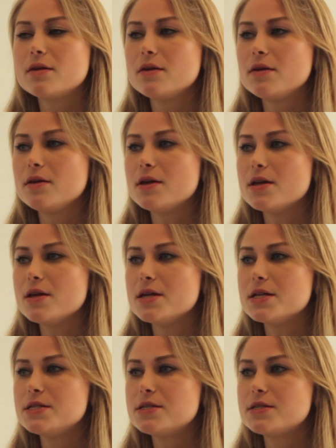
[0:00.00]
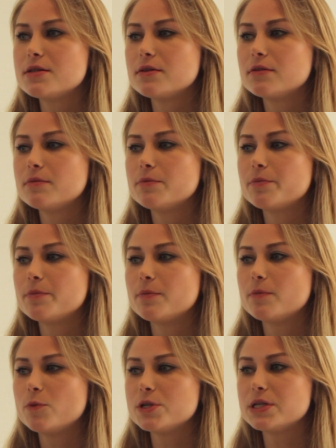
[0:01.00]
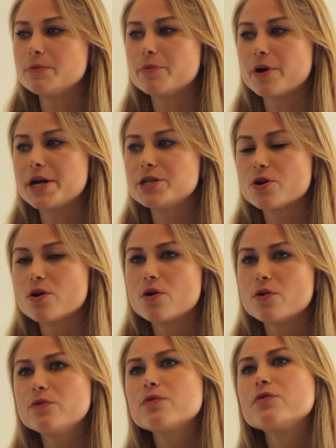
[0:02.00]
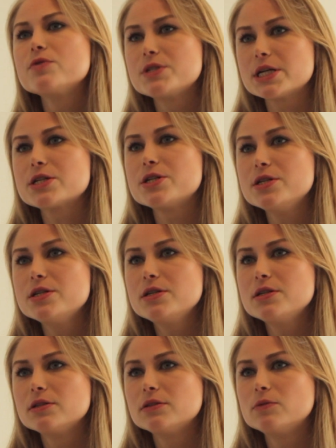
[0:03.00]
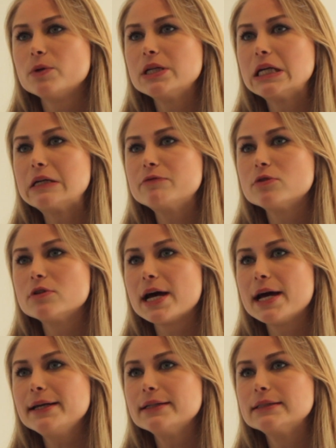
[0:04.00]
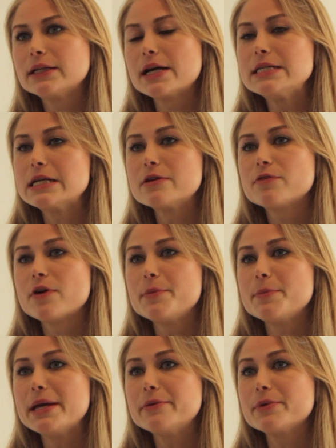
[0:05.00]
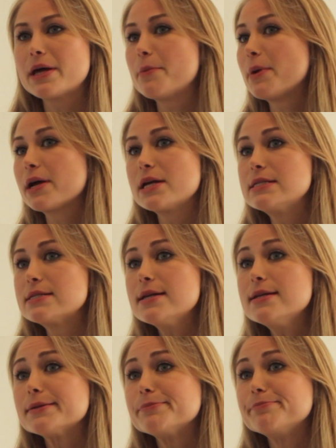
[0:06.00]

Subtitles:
It was in breach of section 194K. It identified me without my consent.